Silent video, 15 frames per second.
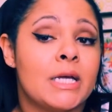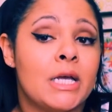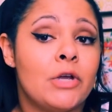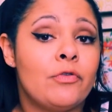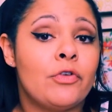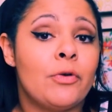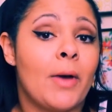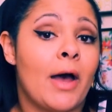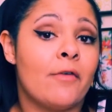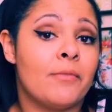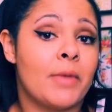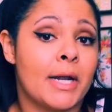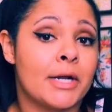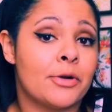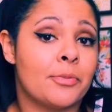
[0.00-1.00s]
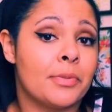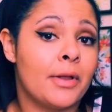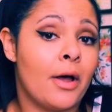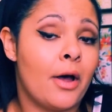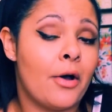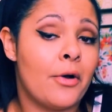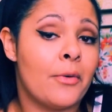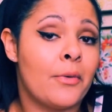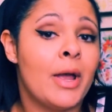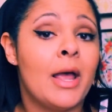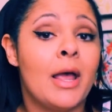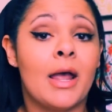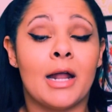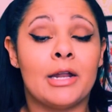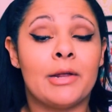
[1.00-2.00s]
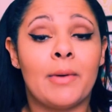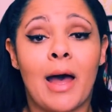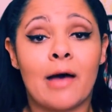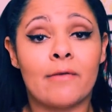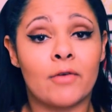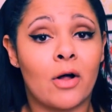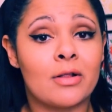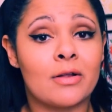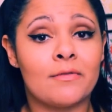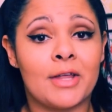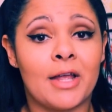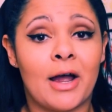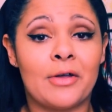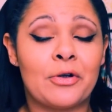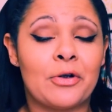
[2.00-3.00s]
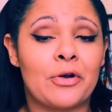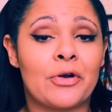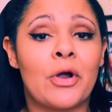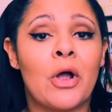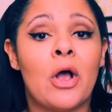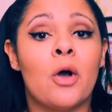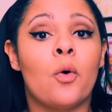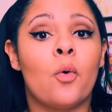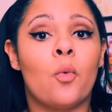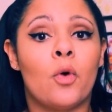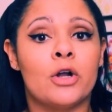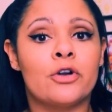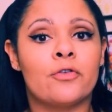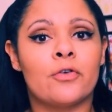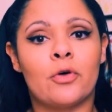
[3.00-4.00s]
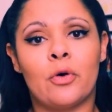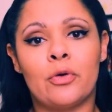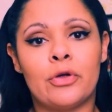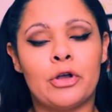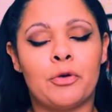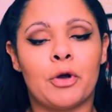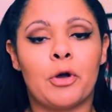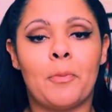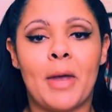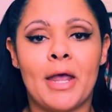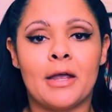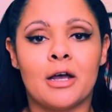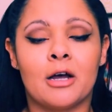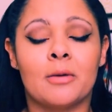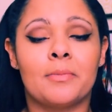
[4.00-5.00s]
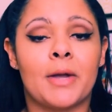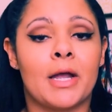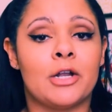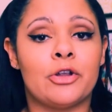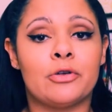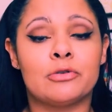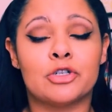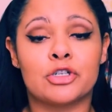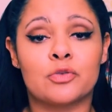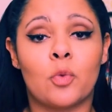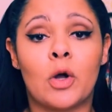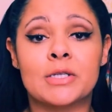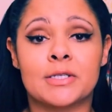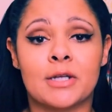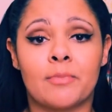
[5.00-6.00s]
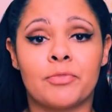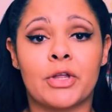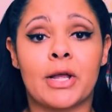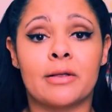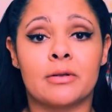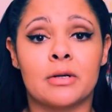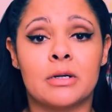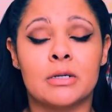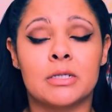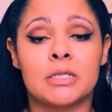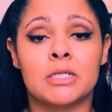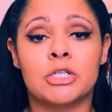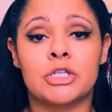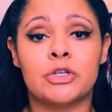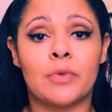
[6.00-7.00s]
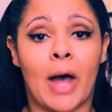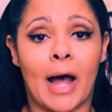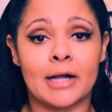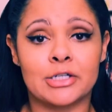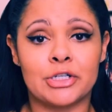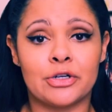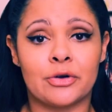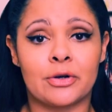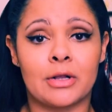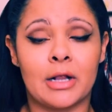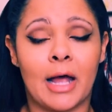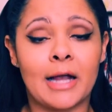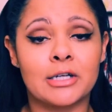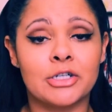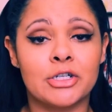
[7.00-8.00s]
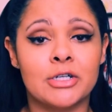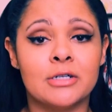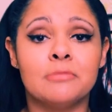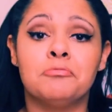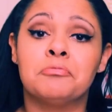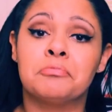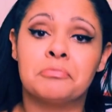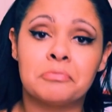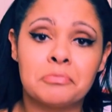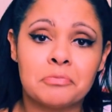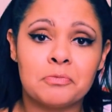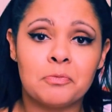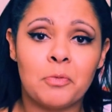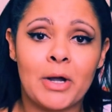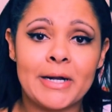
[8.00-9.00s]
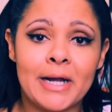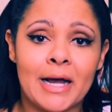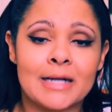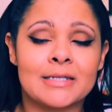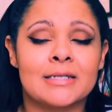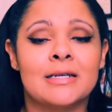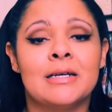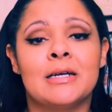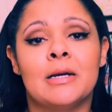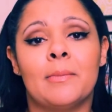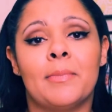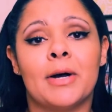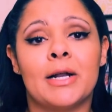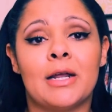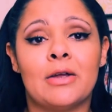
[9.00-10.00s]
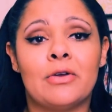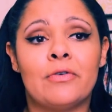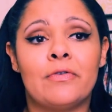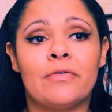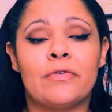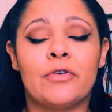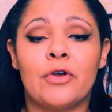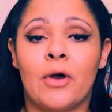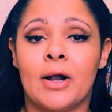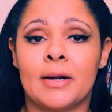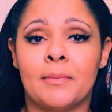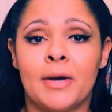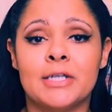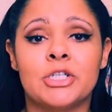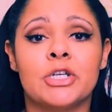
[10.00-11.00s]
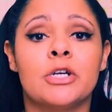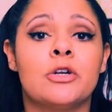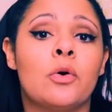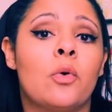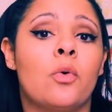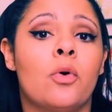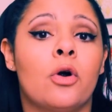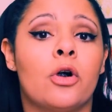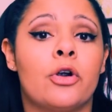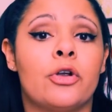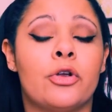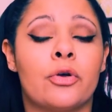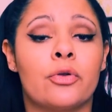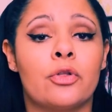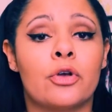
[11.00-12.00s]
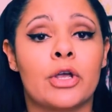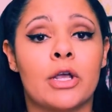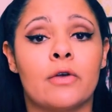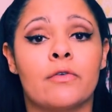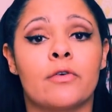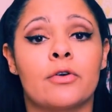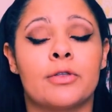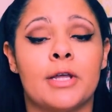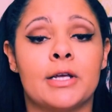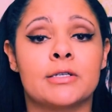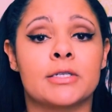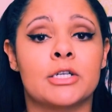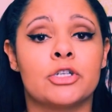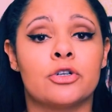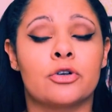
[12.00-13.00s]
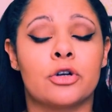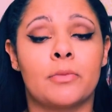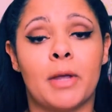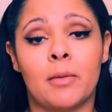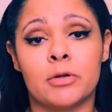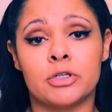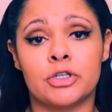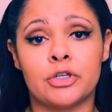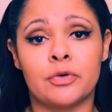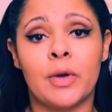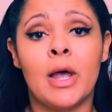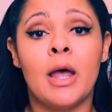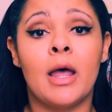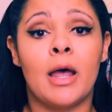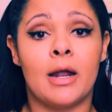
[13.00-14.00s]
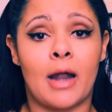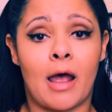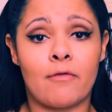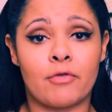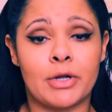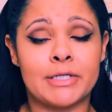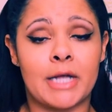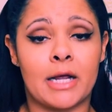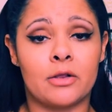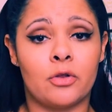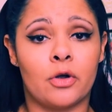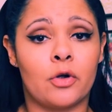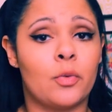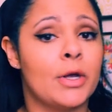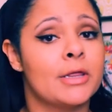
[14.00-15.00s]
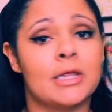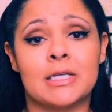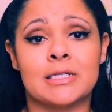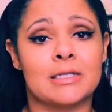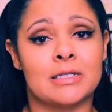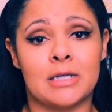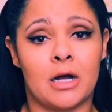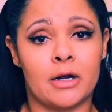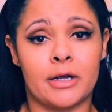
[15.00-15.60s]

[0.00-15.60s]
if you have money to blow and you have all of the other wonderful holy grail makeup and you just want something to add to your collection, why not? But if you're on a budget or you're looking for things that you're going to be able to do an everyday look with, this is not